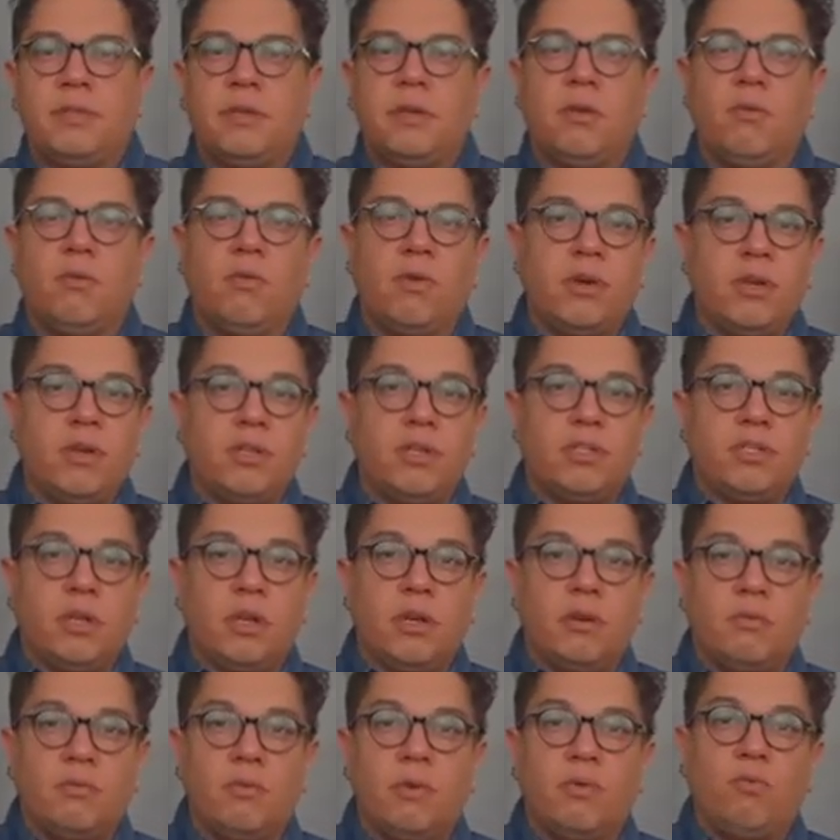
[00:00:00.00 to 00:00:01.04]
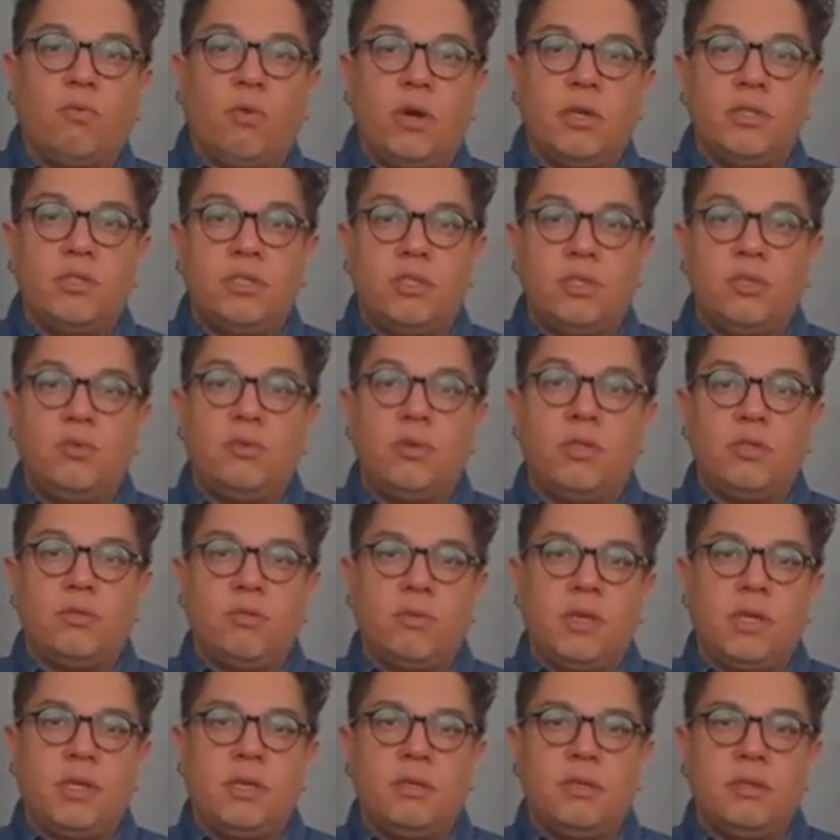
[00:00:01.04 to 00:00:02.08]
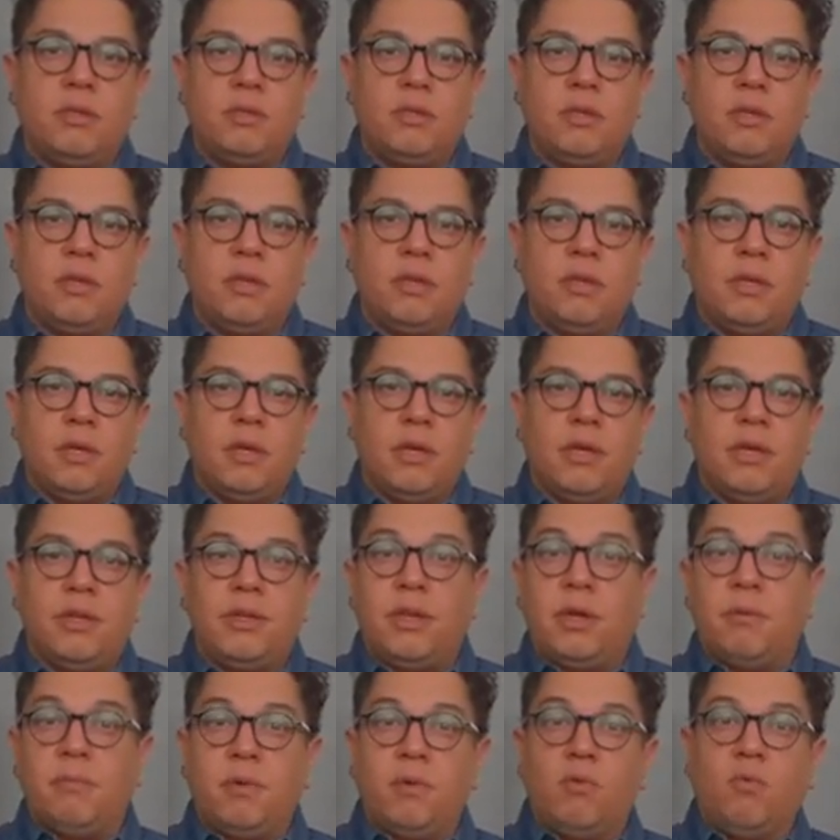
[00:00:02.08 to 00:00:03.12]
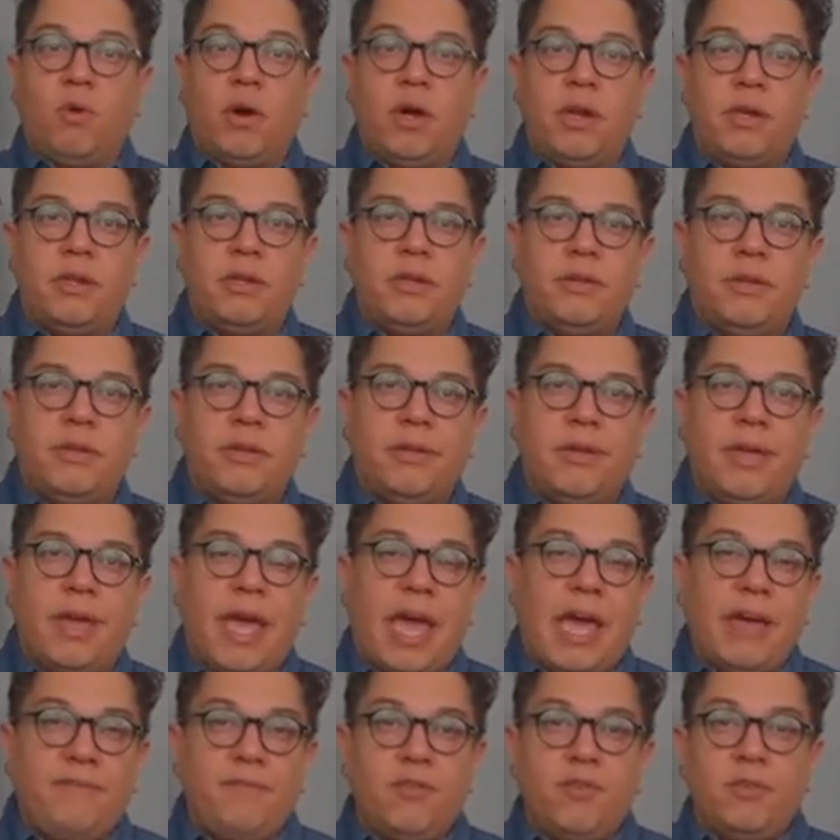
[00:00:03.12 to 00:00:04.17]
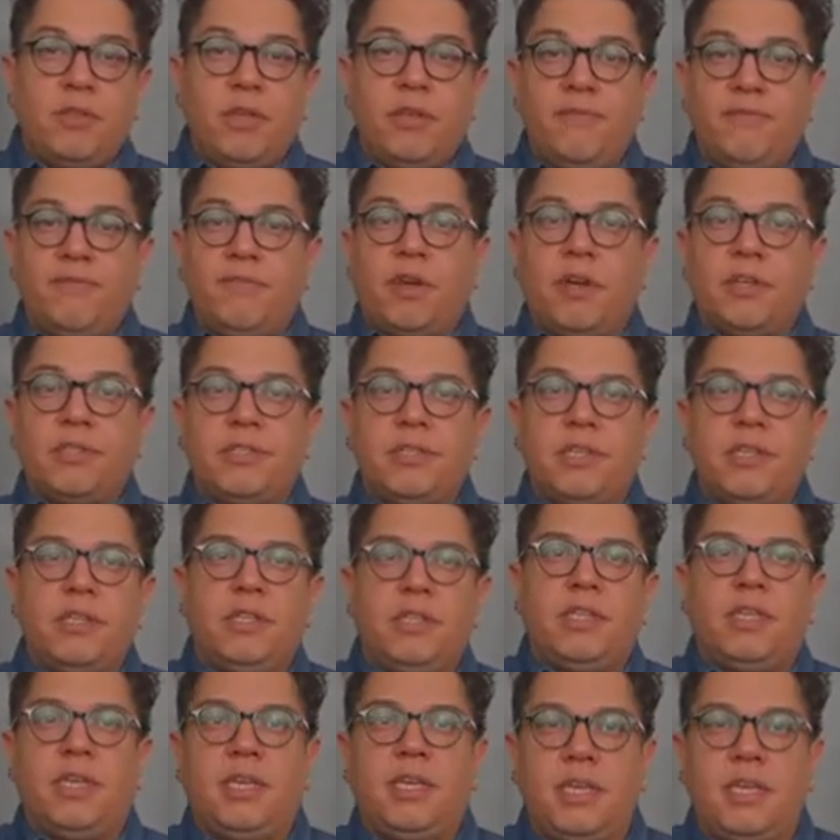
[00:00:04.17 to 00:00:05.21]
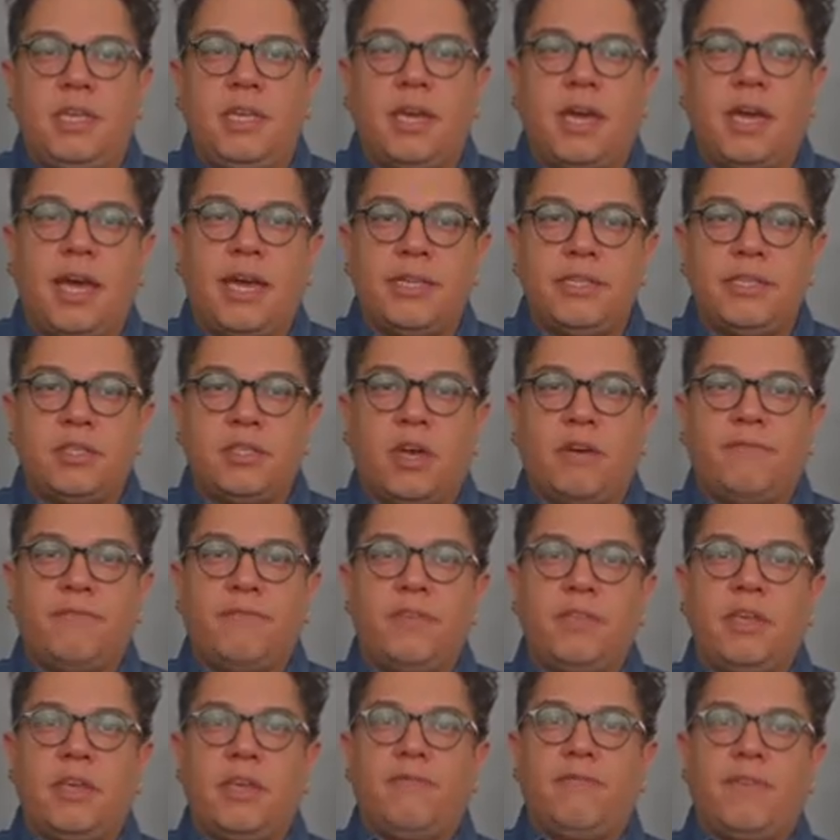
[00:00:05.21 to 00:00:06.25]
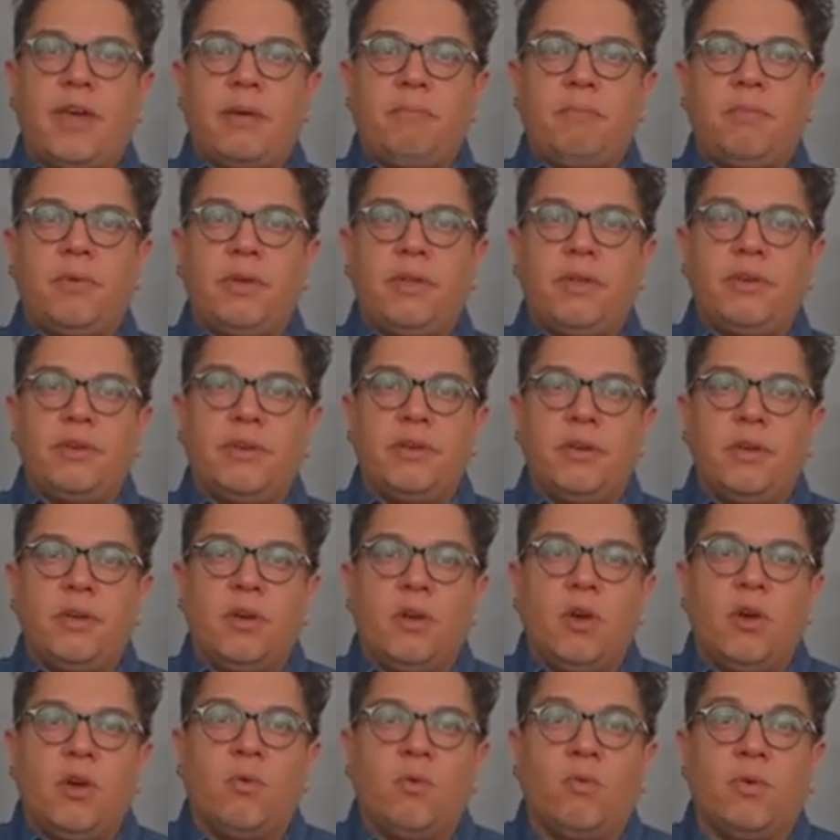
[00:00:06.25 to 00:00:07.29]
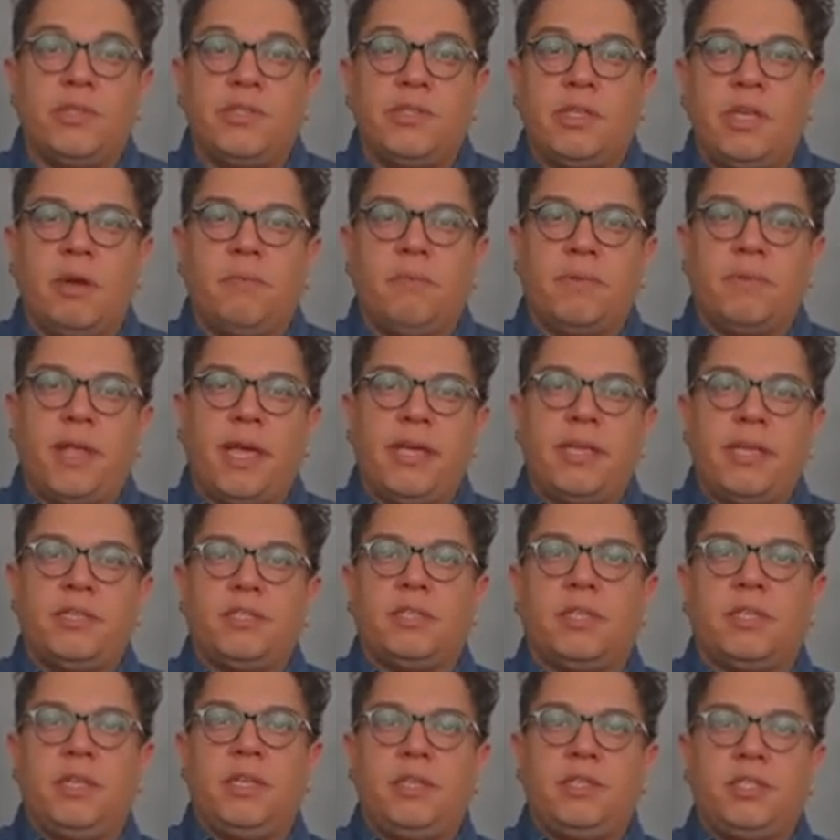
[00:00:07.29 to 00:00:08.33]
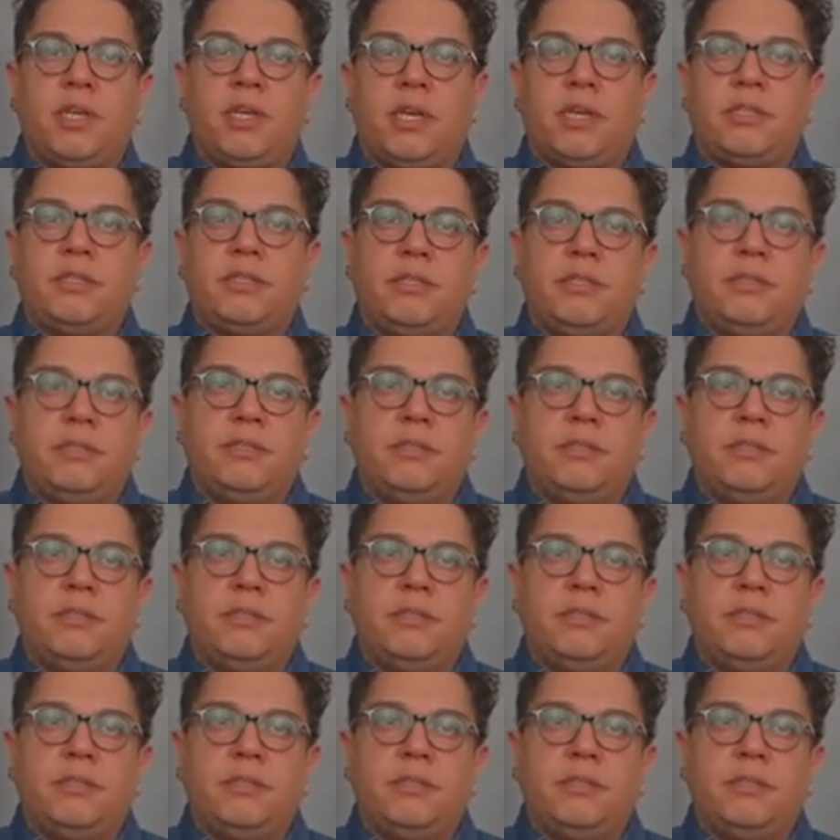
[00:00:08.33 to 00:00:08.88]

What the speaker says: We're going to start with 1, 2, and 3. Number 1, after defrosting the ice off of the evaporator, was the appliance leak checked?